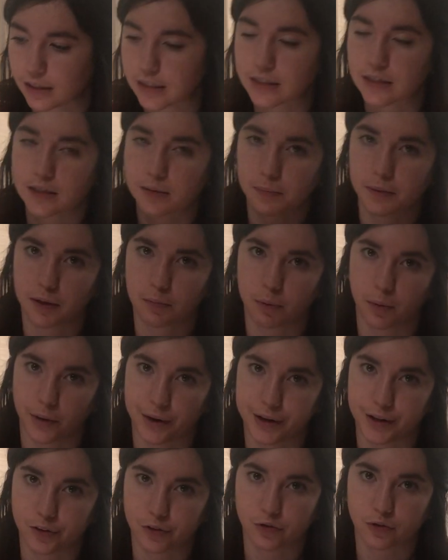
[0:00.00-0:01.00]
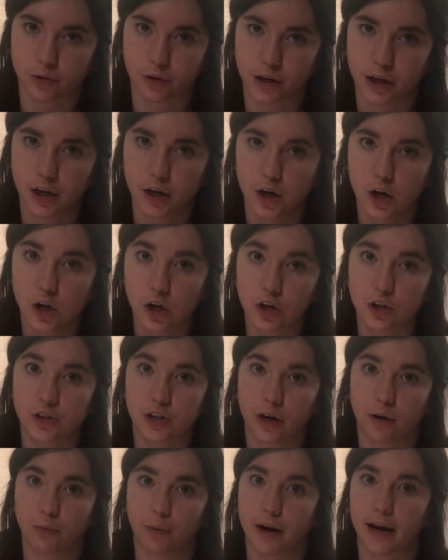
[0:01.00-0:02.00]
this is a big point in the story
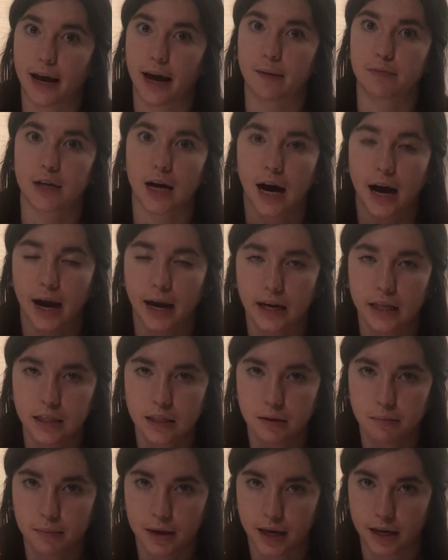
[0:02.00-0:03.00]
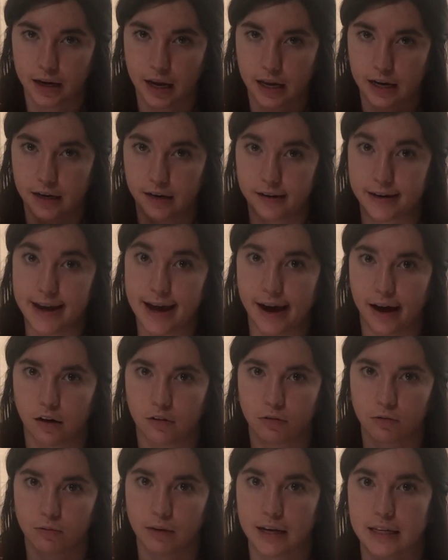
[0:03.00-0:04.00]
so rahab's hiding the men and
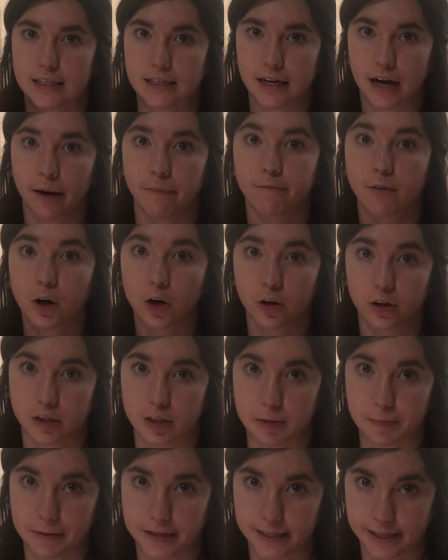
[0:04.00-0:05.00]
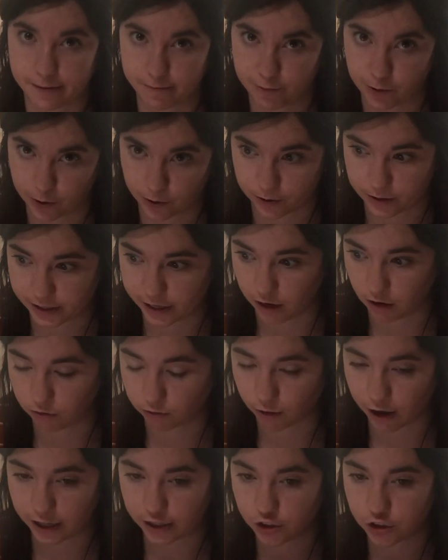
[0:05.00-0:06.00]
now it's time for her to speak up for herself
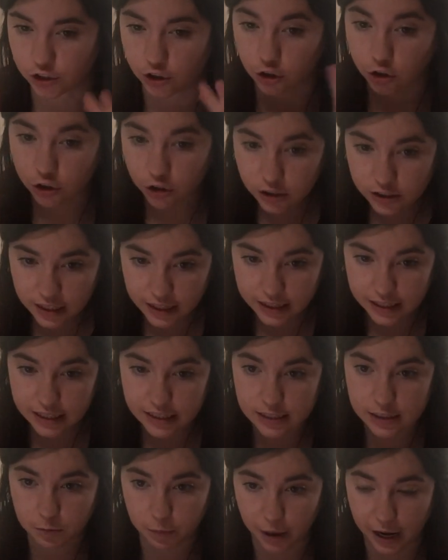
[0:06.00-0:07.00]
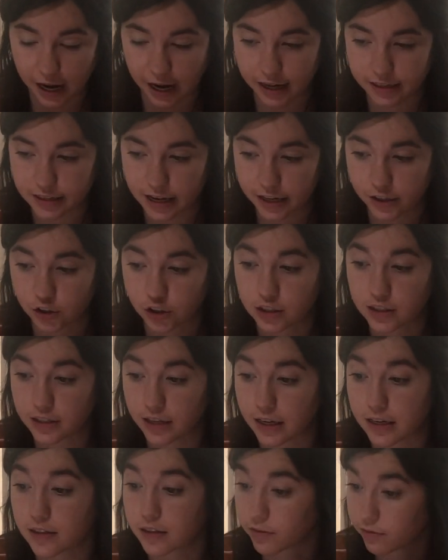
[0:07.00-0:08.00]
right she looks at these spies and she
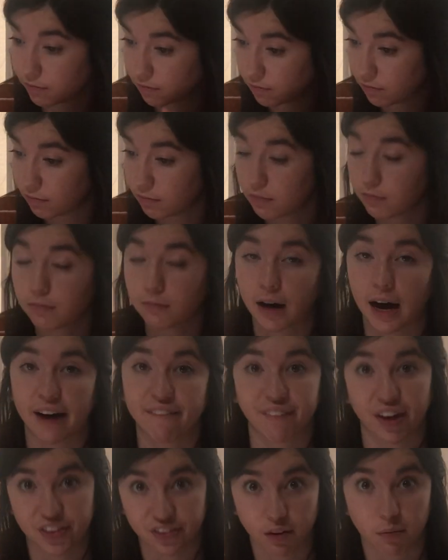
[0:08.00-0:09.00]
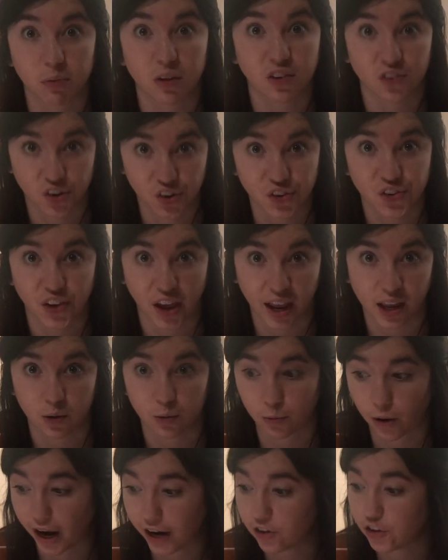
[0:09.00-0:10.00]
says i've got something to say
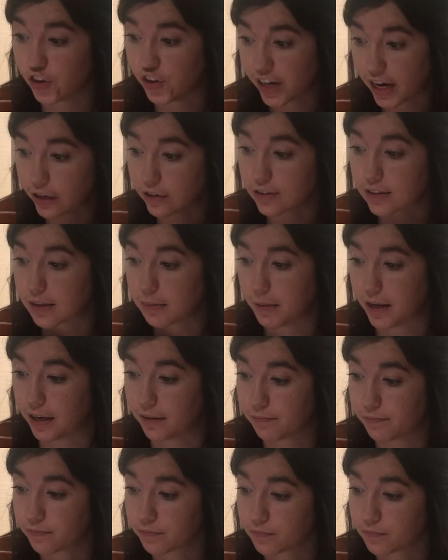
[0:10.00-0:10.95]
right she tells the men